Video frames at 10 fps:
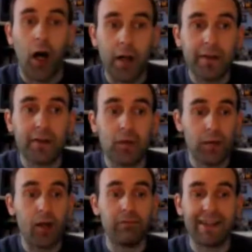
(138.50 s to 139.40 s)
I didn't do
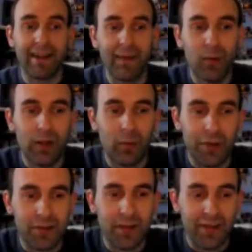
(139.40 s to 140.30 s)
no reselling work
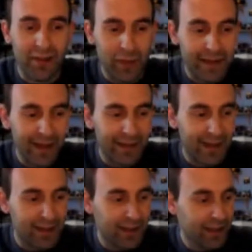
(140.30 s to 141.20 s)
whatsoever this
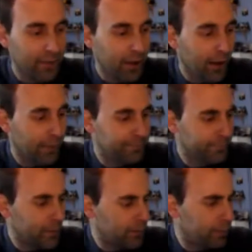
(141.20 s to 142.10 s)
weekend, actually
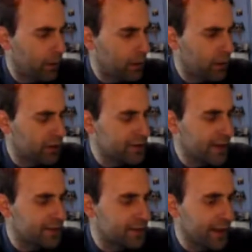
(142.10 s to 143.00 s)
bar
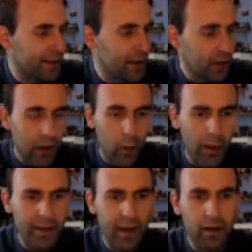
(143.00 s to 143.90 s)
Saturday. I
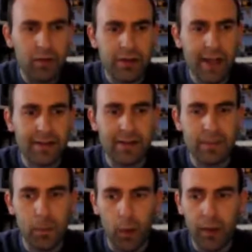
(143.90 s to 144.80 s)
went out
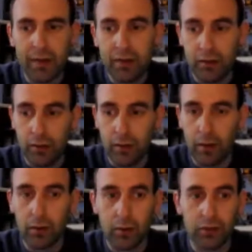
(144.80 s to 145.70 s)
Saturday morning to
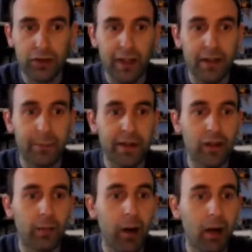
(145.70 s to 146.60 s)
the local Sainsbury
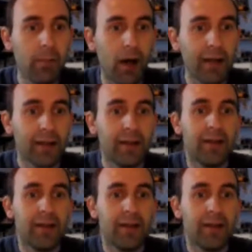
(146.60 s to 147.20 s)
shop. Hi, Mike.